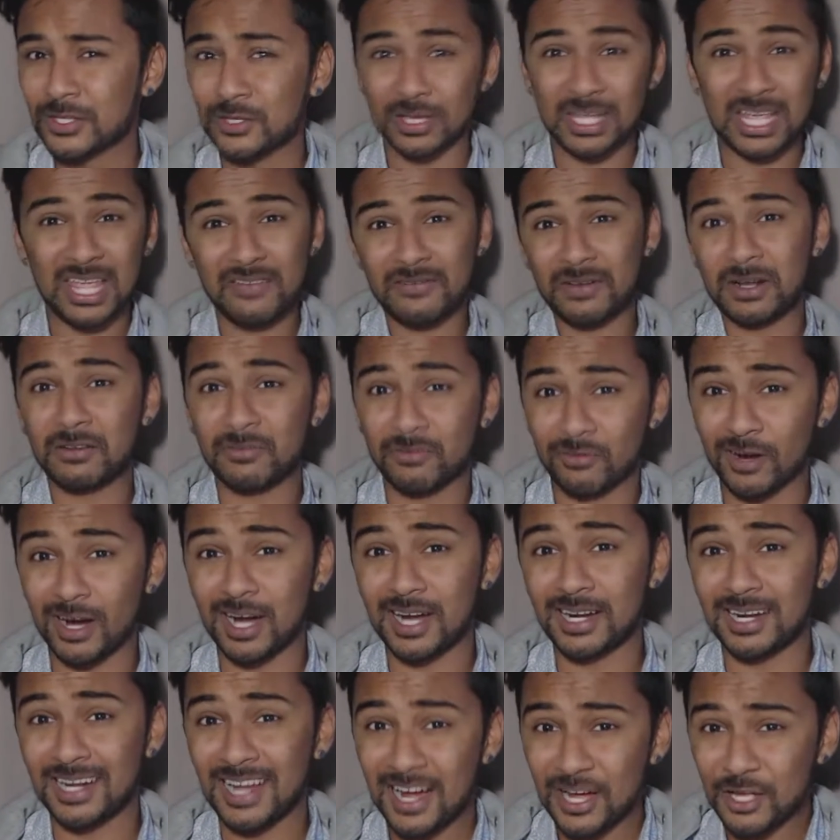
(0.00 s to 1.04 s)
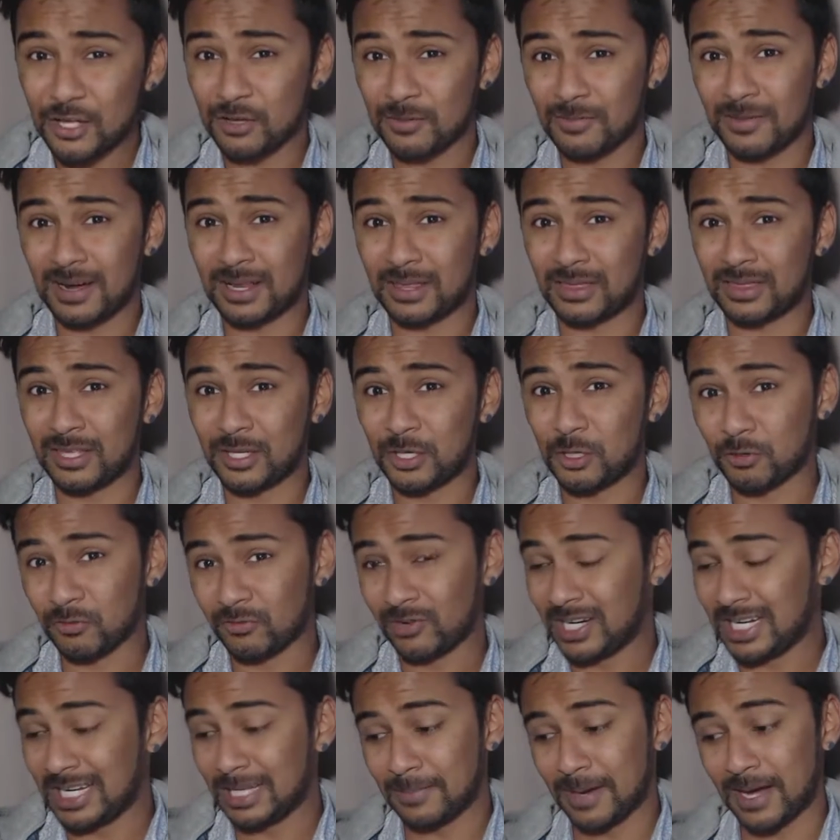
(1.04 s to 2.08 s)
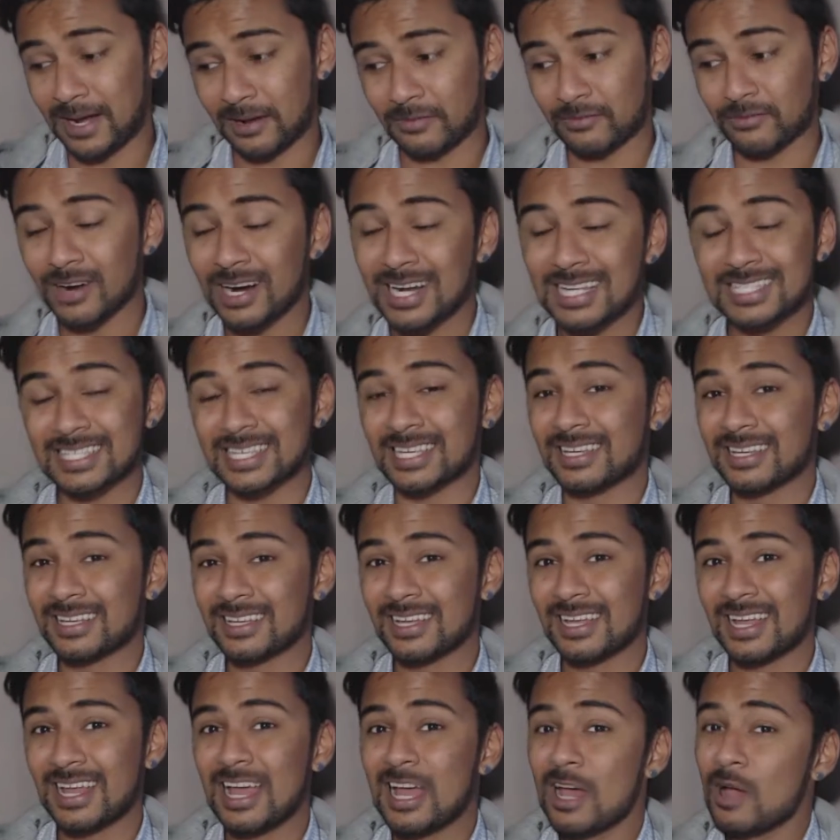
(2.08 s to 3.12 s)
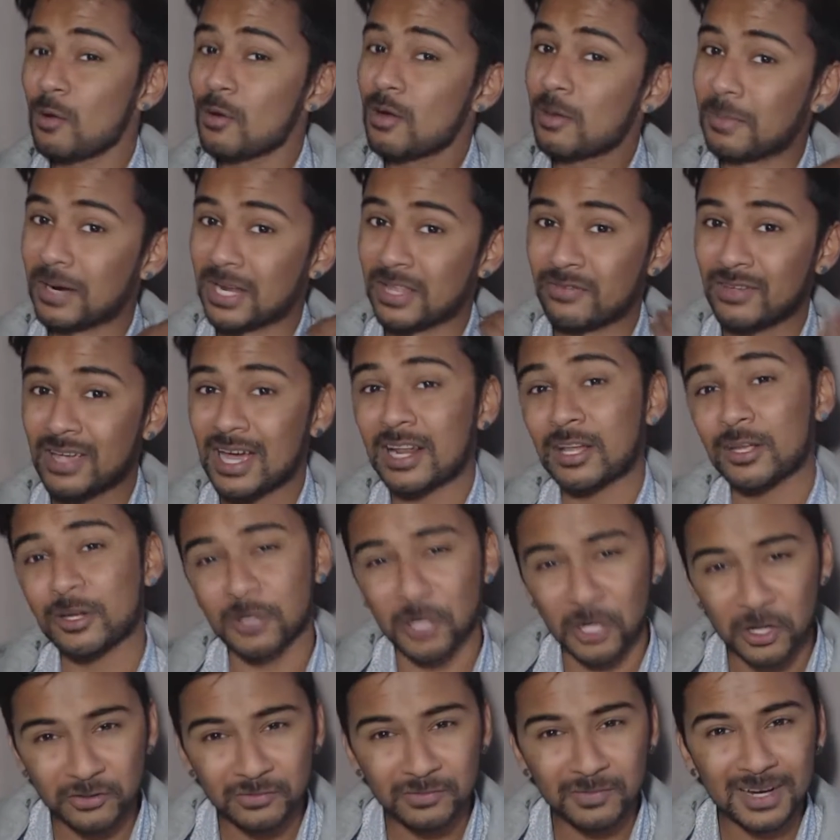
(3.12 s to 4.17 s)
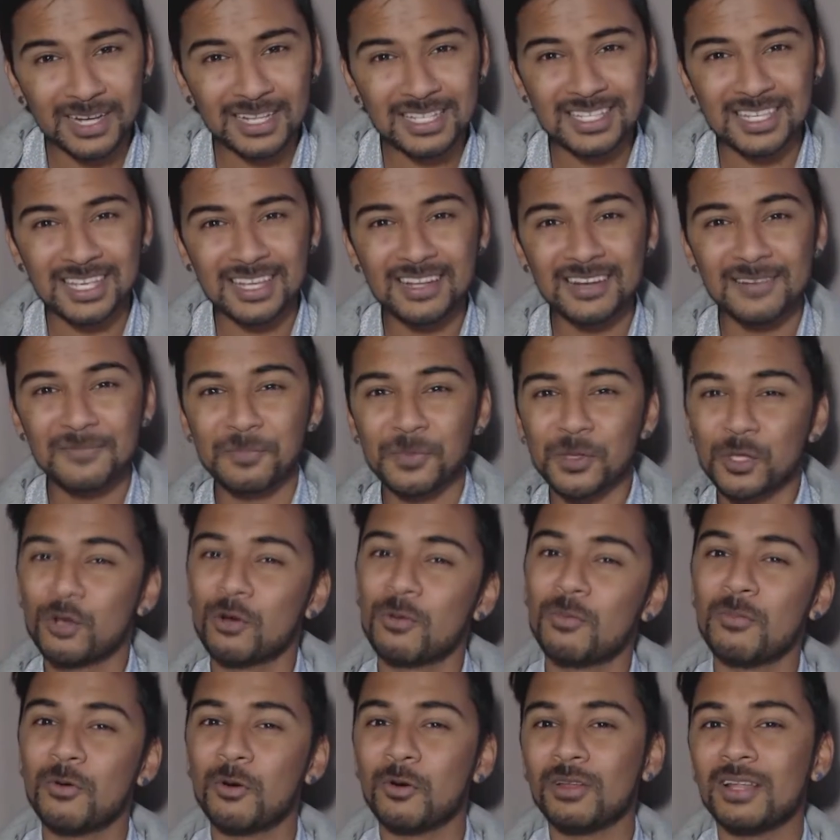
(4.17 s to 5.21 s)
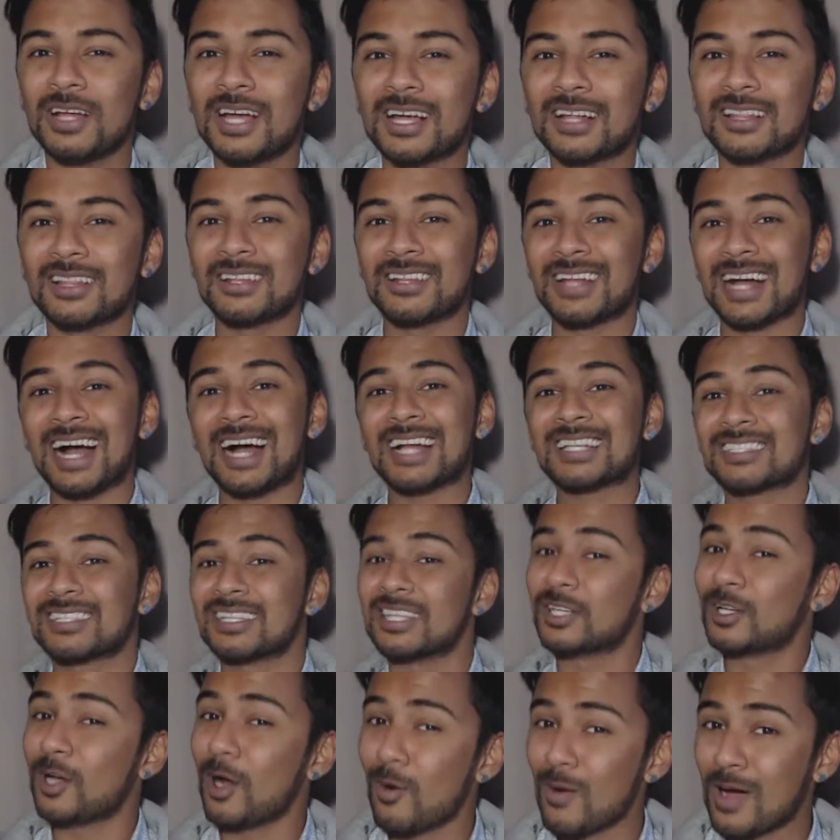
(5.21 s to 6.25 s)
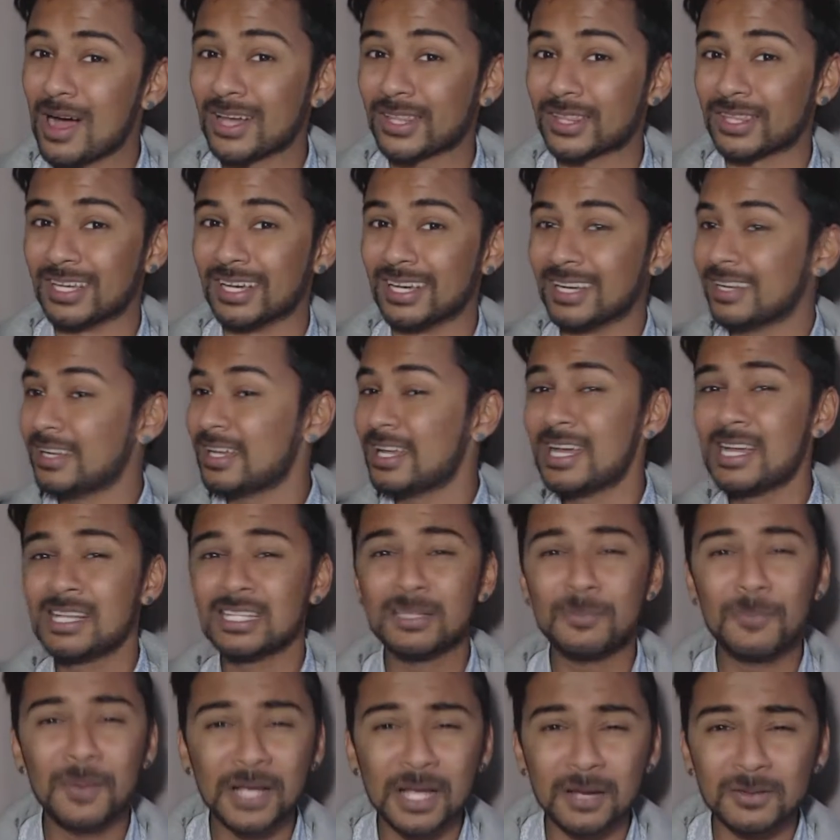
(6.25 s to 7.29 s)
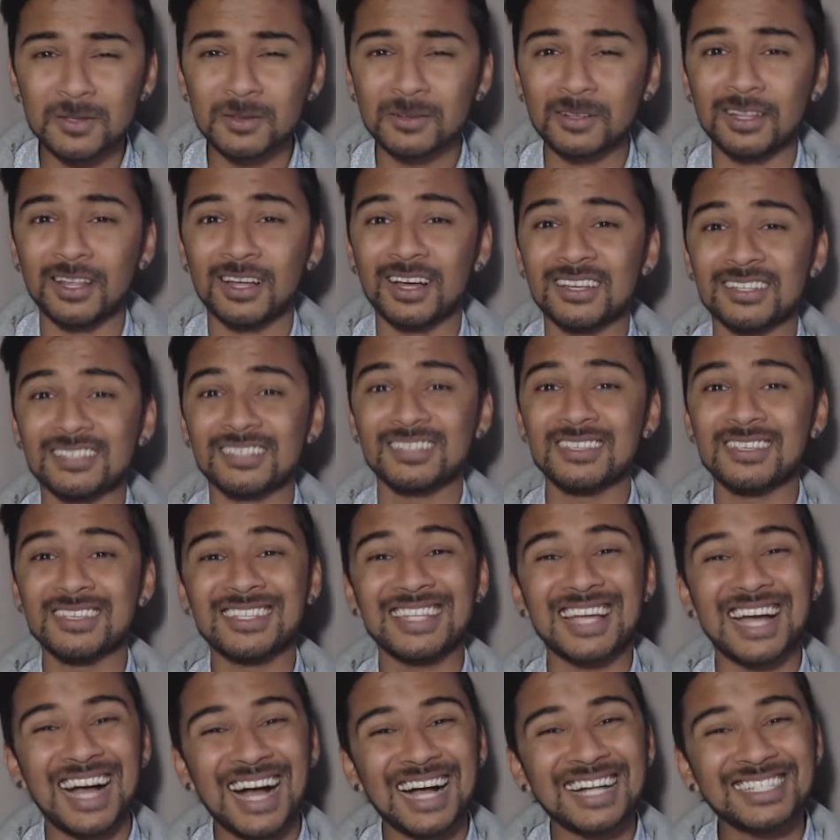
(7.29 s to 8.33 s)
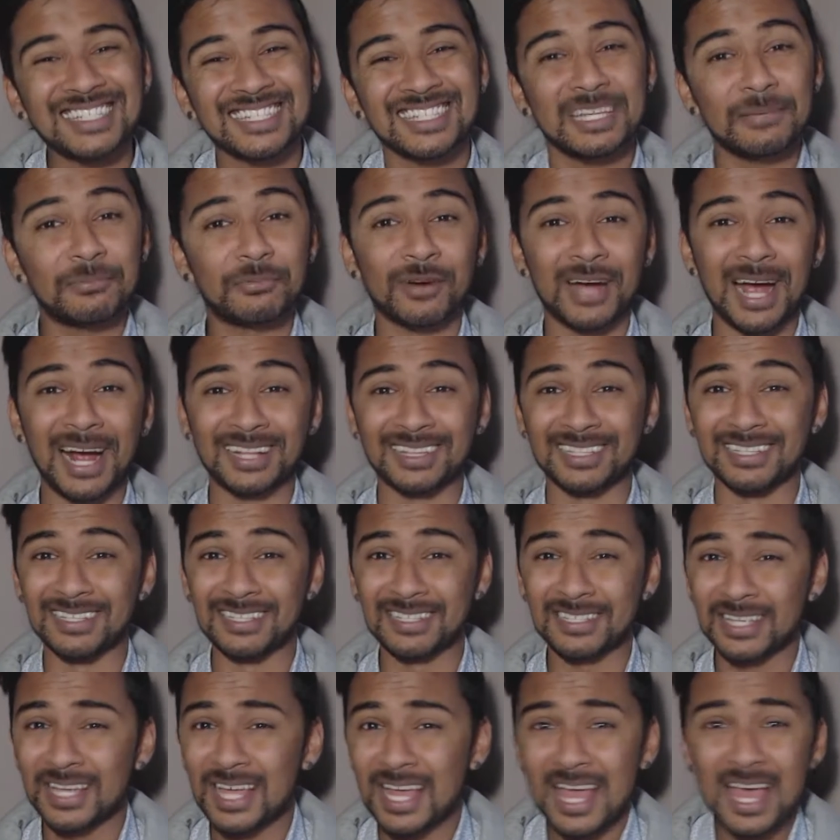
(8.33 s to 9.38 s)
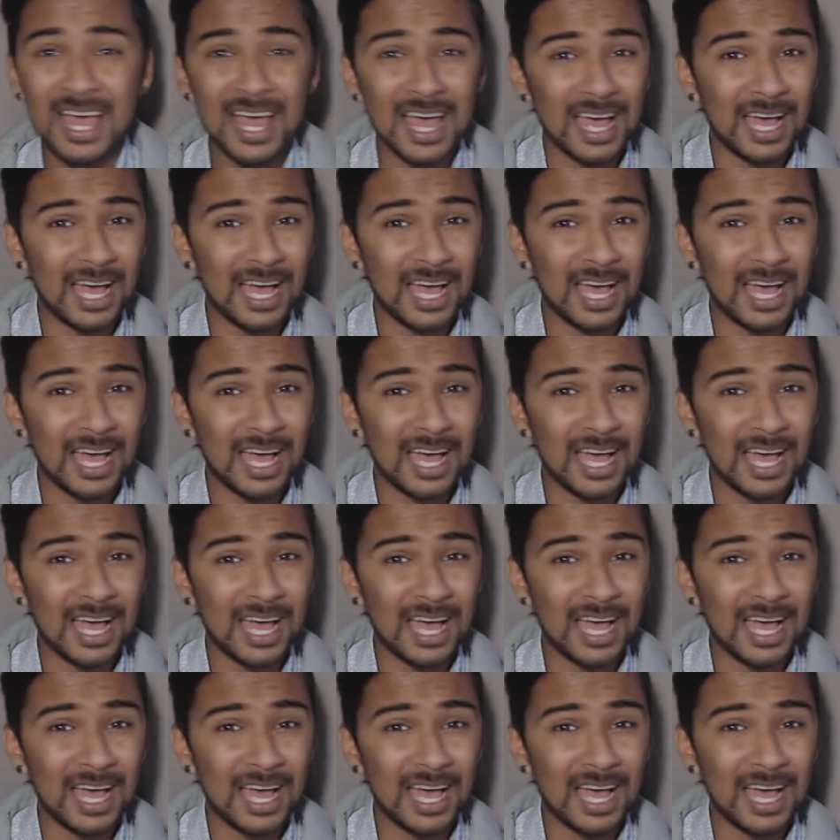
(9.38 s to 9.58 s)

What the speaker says: So even if right now you might think you're really bad at writing, but if you had a growth mindset, you're more likely to actually go out there, to pick up some classes, to actually practice.